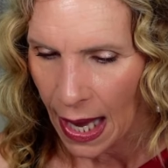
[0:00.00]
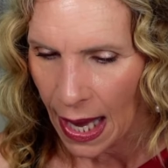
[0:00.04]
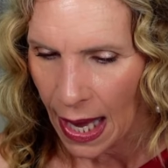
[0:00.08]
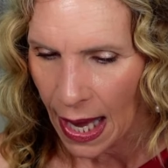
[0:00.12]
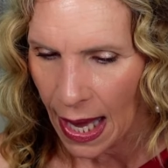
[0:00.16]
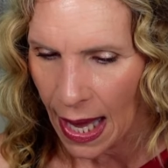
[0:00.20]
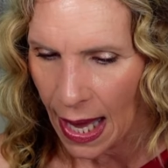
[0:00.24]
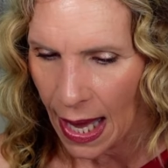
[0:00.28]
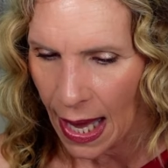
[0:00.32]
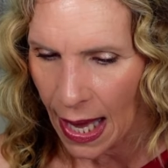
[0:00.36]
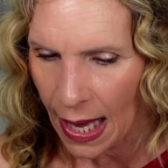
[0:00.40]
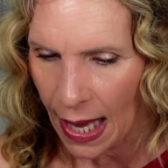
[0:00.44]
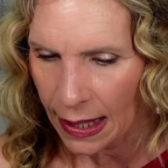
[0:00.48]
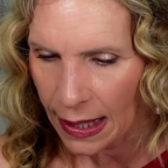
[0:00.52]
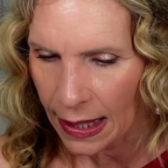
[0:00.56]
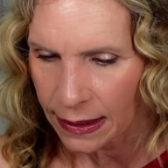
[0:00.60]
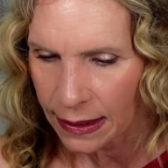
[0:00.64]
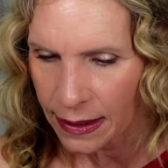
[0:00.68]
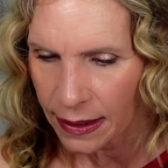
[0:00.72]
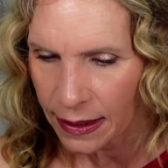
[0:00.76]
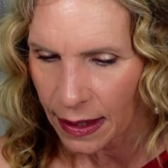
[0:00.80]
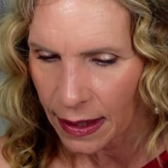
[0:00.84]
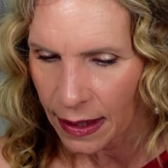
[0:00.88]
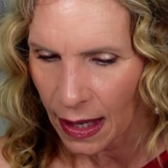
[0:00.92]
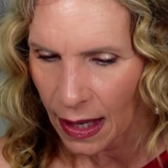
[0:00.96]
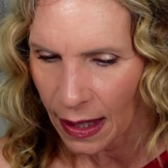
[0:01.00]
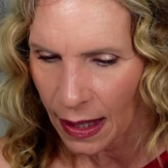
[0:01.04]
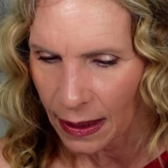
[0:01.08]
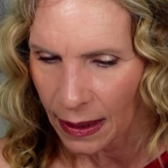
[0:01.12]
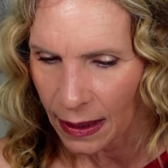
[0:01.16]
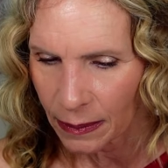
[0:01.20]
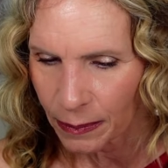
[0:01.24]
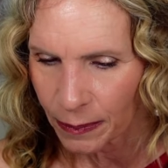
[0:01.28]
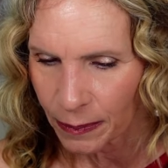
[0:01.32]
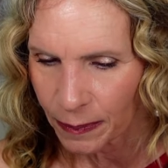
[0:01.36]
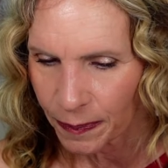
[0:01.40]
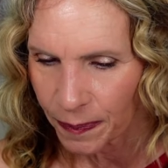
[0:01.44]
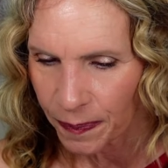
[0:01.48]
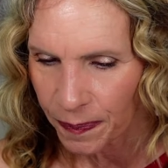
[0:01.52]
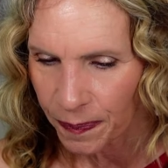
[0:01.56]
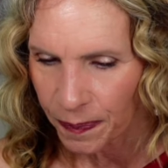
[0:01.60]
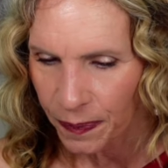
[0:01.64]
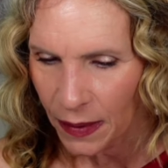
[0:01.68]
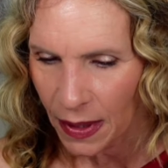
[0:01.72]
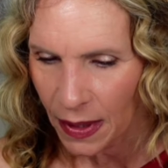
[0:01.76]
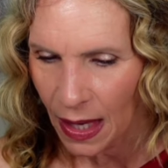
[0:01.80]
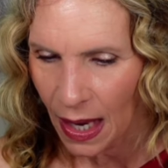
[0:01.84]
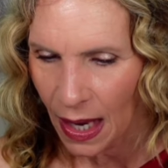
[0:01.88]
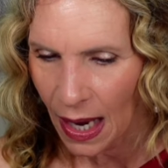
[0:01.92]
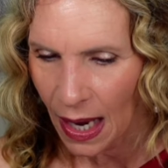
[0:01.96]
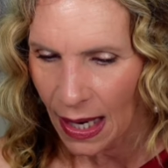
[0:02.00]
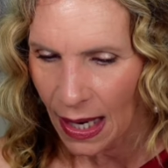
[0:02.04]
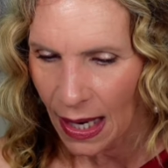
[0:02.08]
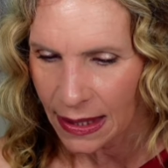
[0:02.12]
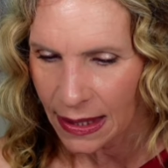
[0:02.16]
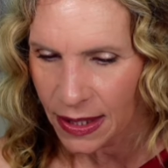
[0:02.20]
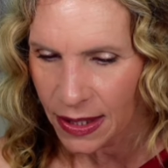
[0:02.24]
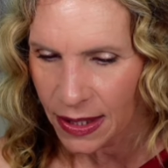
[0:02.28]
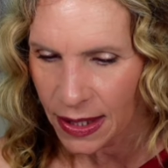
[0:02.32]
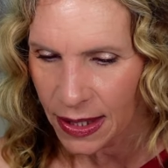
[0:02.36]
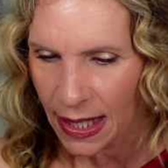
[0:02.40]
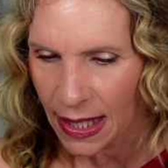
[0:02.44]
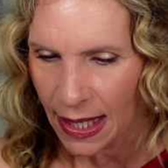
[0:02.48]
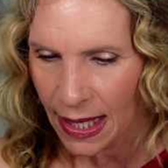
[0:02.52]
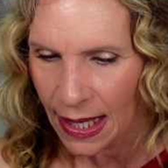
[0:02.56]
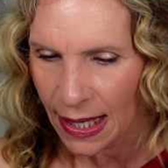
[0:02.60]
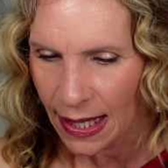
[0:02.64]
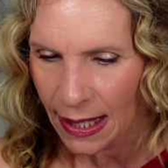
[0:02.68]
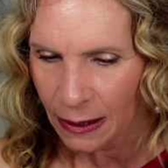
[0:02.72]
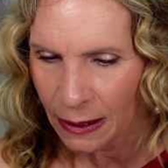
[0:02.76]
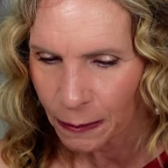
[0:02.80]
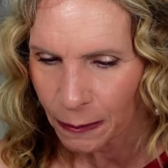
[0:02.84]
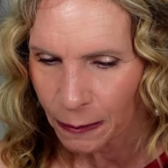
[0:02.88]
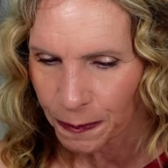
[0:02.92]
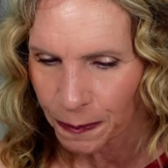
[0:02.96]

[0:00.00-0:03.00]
And um, I see